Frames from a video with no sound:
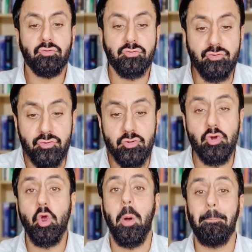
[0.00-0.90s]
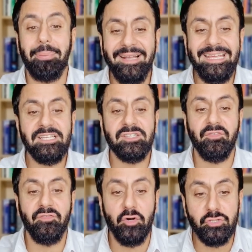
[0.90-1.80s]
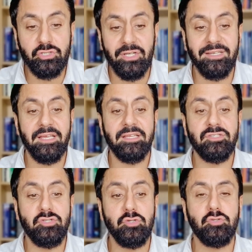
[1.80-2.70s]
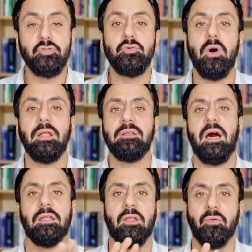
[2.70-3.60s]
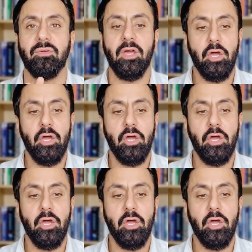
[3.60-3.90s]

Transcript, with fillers: "True, complete devotion is due to Allah alone.